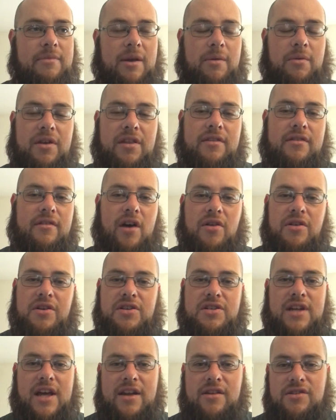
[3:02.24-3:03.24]
thing with Ollie
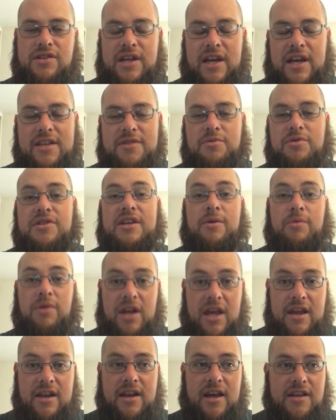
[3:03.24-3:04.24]
Schneiderjans. We'll see
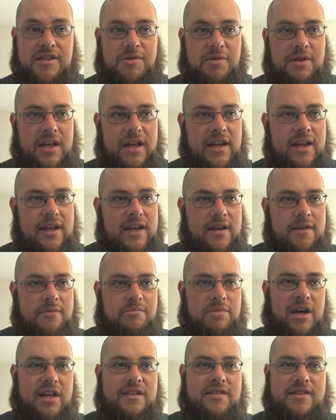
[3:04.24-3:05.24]
what he does with it,
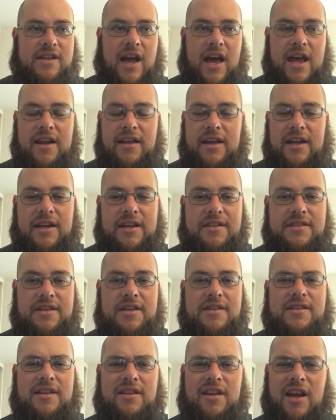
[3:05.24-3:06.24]
but it's kind of
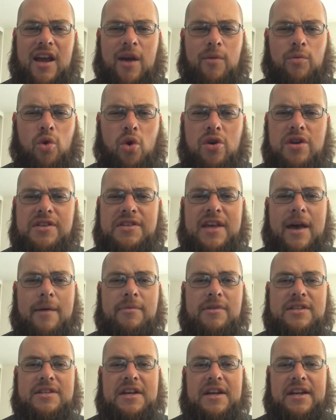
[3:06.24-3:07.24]
inconsistent. Then you got Rory
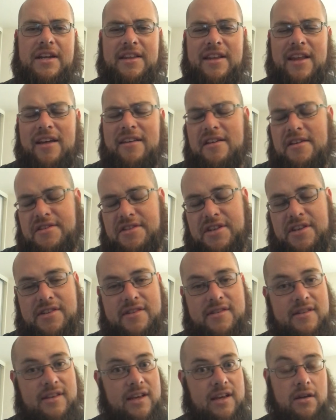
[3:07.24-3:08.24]
Sabatini. Now that's
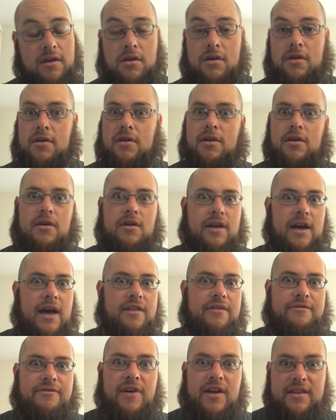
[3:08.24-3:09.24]
just,
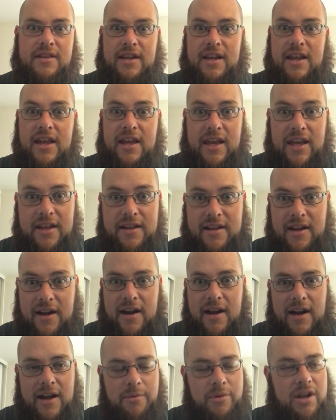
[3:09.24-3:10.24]
how the fuck did he get
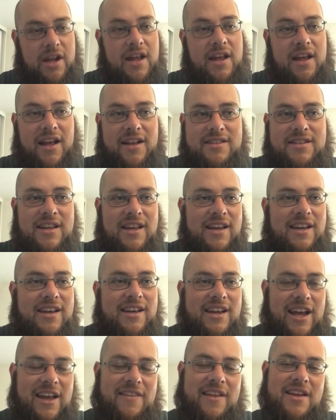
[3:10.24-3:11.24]
there? I mean, that's
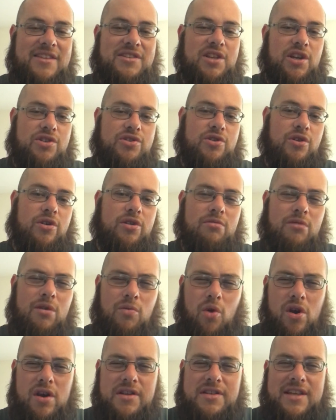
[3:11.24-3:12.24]
the truth. I
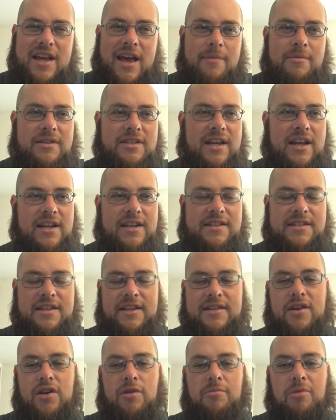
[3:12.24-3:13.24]
mean, Rory Sabatini
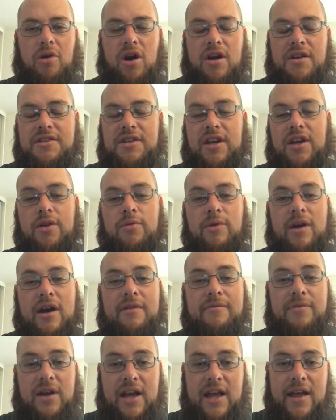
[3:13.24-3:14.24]
6 under par. It's a good
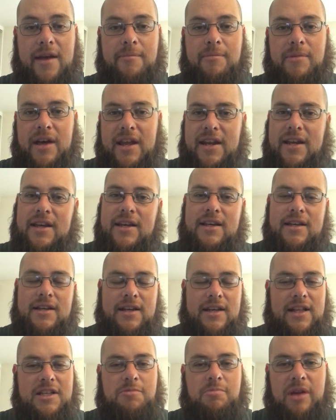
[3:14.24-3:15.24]
round for him, but
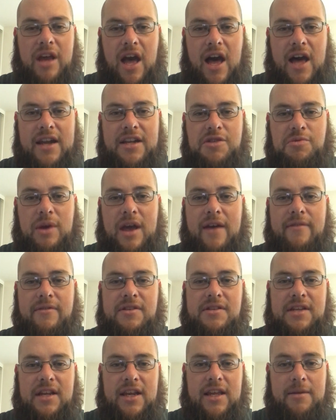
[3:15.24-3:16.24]
let's be honest, we
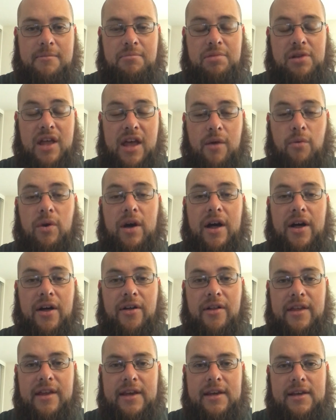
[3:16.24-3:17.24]
haven't seen him play
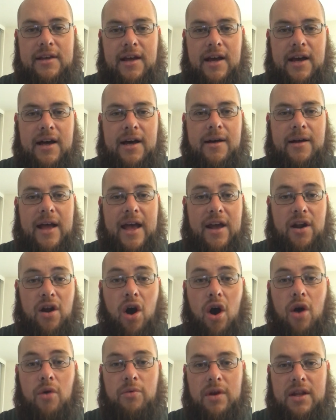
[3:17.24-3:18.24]
well at
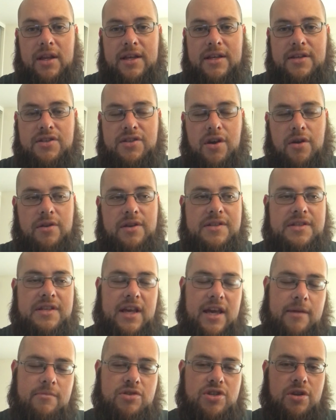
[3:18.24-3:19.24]
all, really. So to
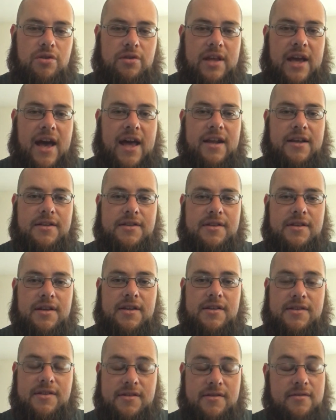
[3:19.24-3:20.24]
see him shoot that
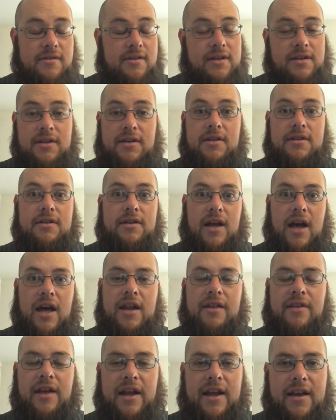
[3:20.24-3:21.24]
is
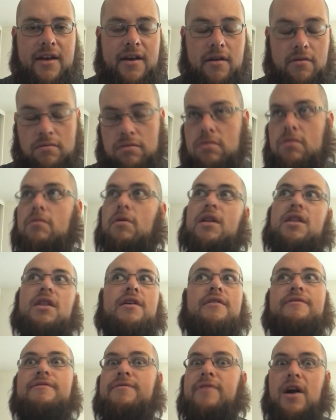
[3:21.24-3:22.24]
kind of like a, what
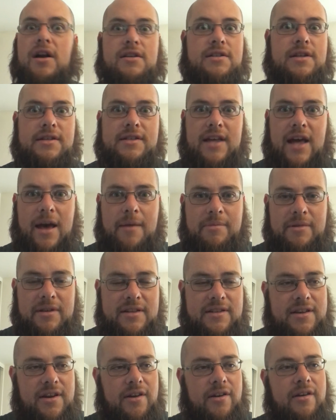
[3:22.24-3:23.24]
the fuck just
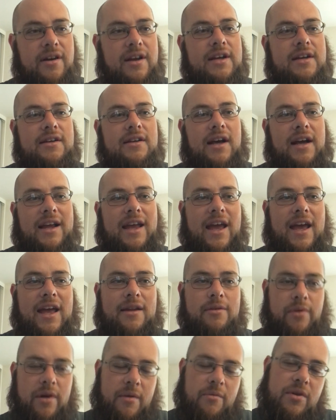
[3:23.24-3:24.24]
happened? So
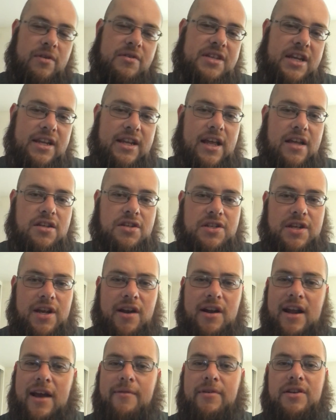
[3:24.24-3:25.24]
again, we've seen that this
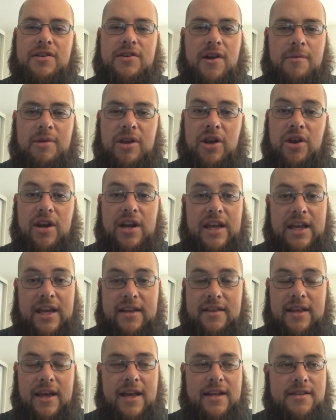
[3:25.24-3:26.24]
year. In every tournament you're going to
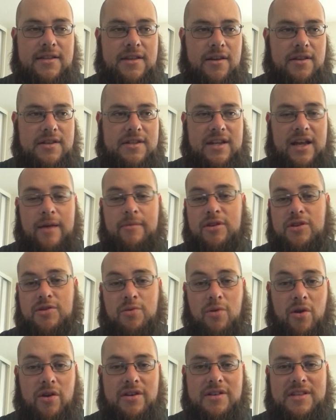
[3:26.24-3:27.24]
get that. So this time
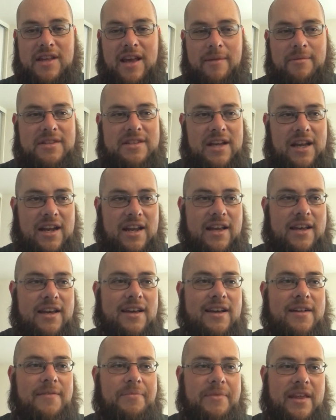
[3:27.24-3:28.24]
it's Rory Sabatini.
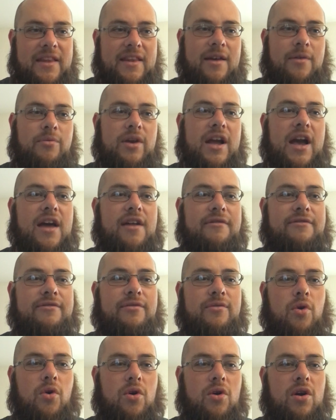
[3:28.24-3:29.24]
And then we got a
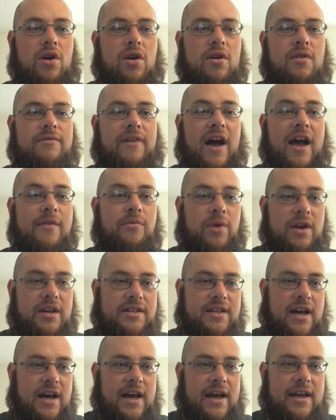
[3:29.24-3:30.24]
5-way
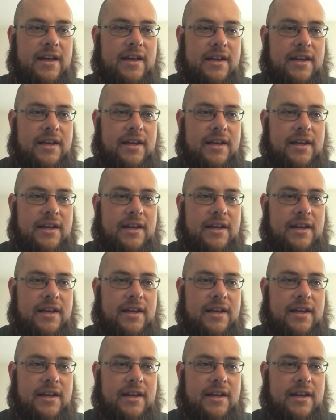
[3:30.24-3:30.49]
tie